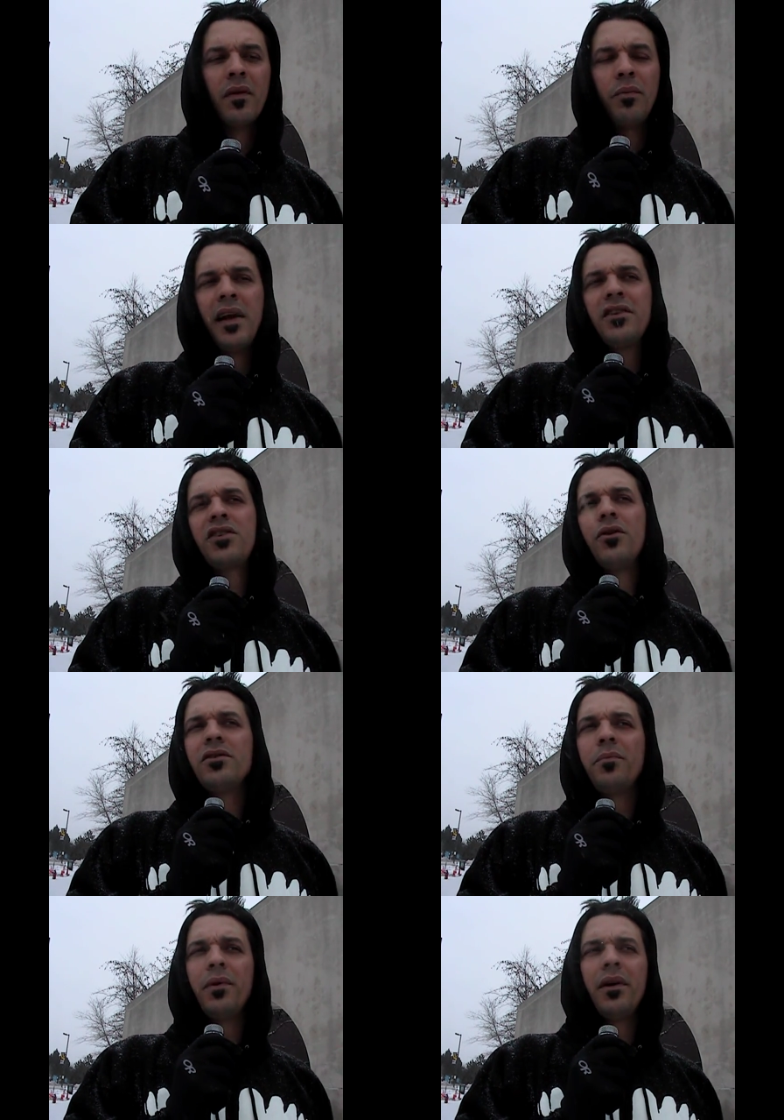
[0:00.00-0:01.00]
Playing
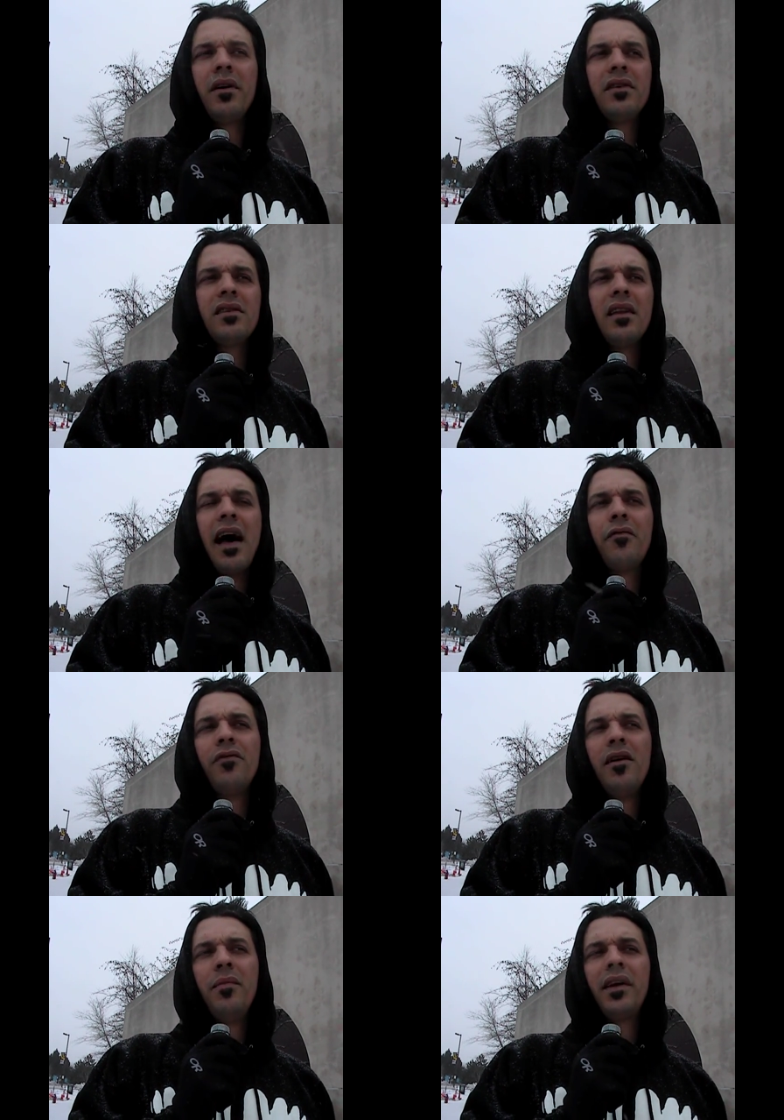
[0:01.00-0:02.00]
shows up here is a lot of
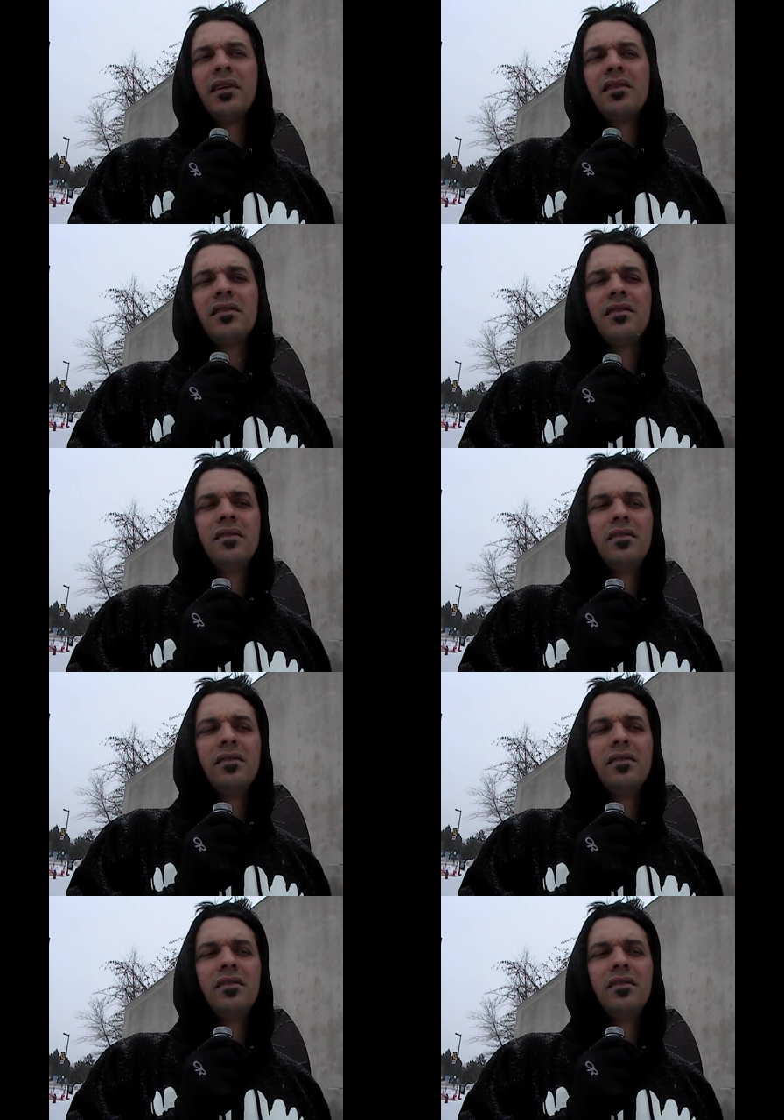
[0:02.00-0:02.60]
fun because